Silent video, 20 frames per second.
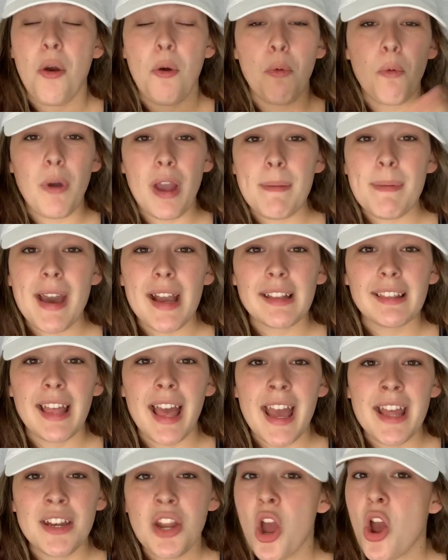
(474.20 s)
Way back
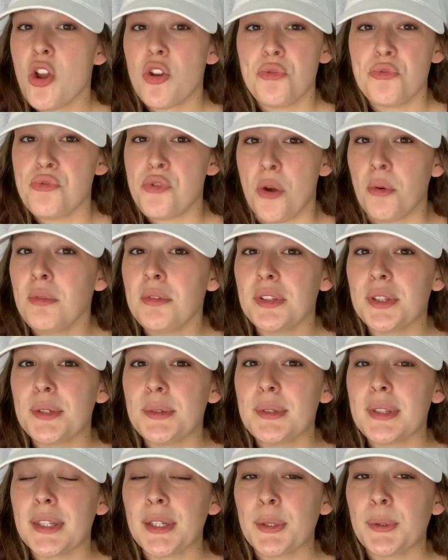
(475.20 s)
then, no
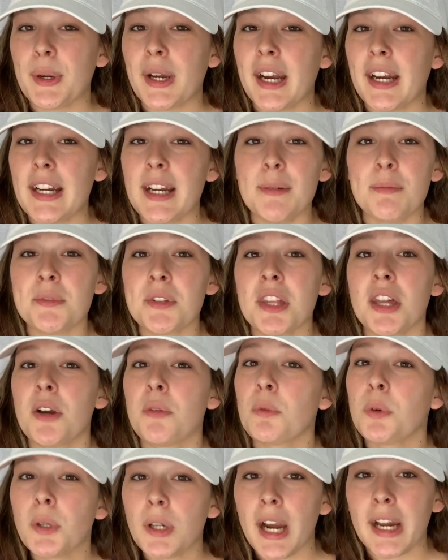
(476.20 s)
zoos and aquariums
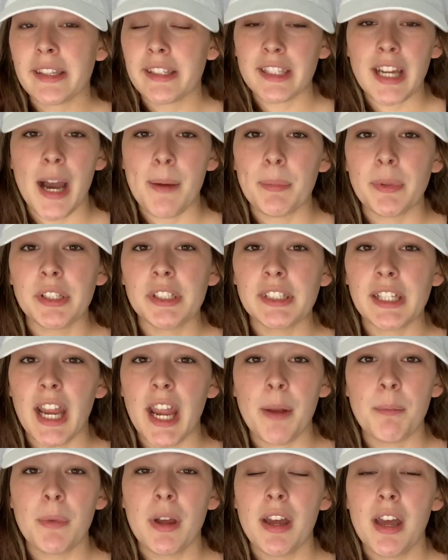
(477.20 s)
were at the top of their
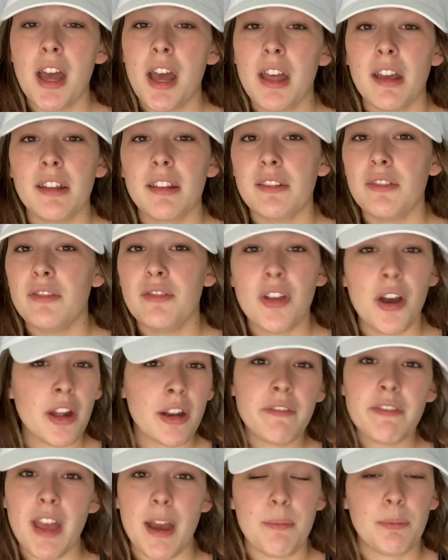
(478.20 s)
game. None
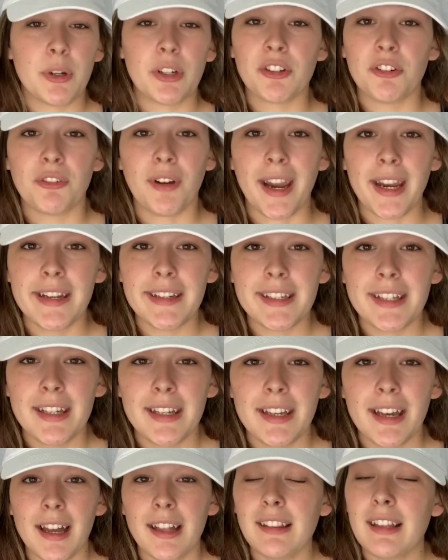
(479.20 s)
of them were great.
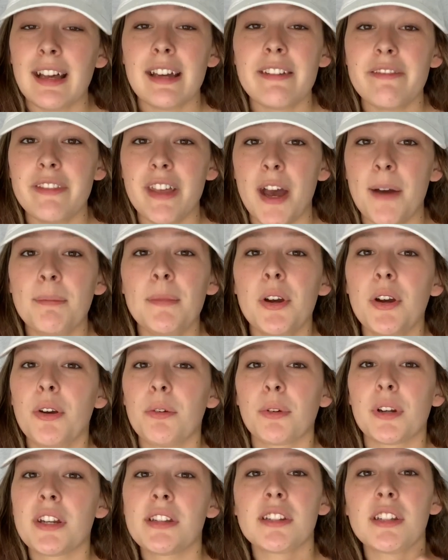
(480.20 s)
A lot of them
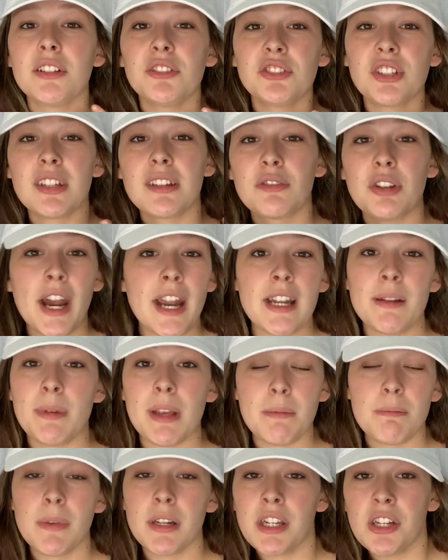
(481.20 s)
were still just trying to
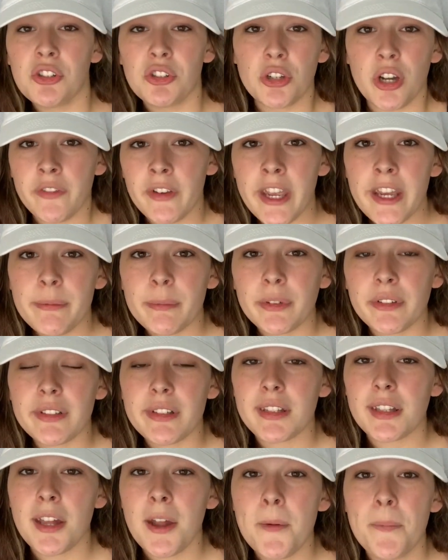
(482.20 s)
make money and show off
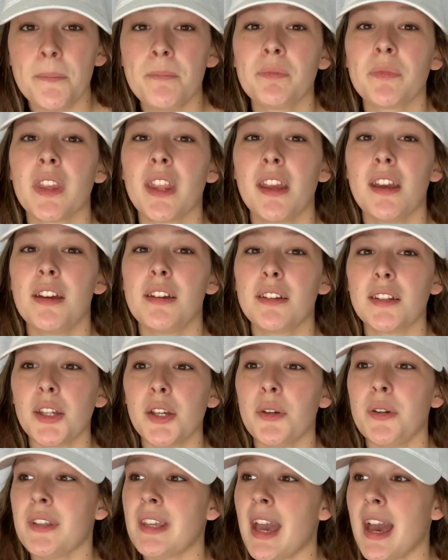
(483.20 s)
animals.
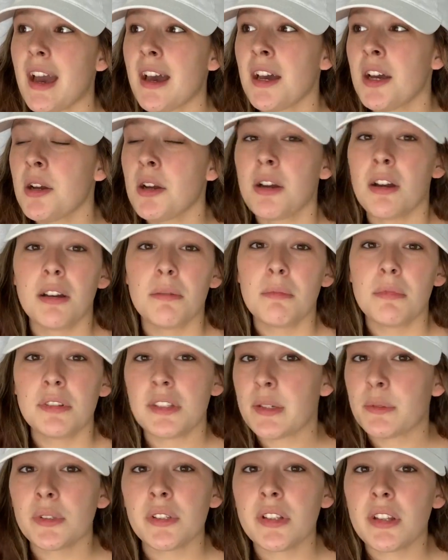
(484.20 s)
So yeah,
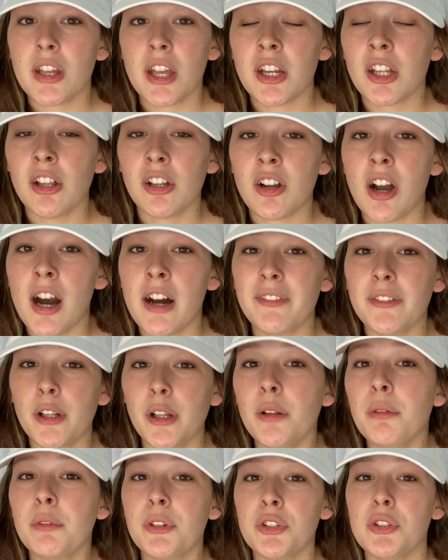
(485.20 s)
SeaWorld's gonna look
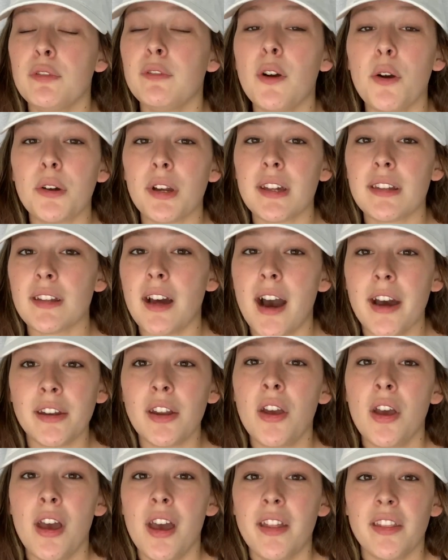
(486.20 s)
awful when you focus
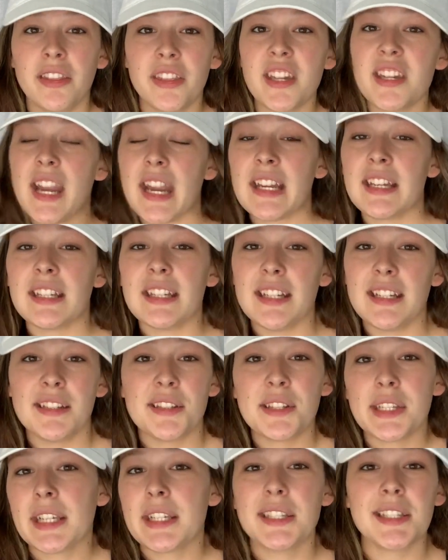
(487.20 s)
on the
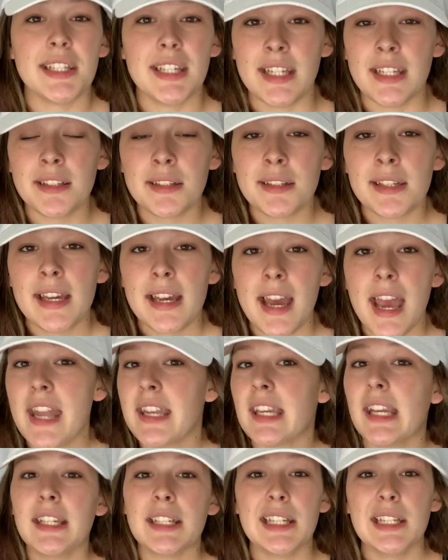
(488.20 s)
1960s
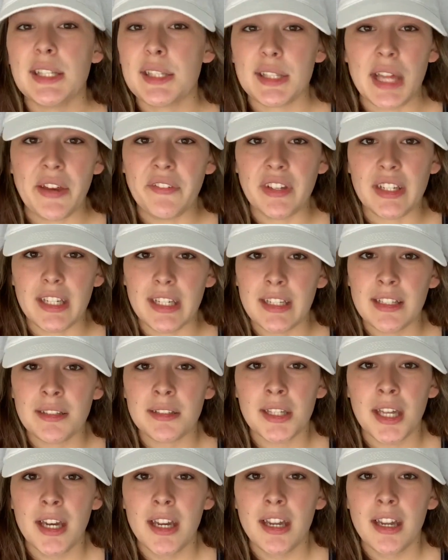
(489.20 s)
and 1970s.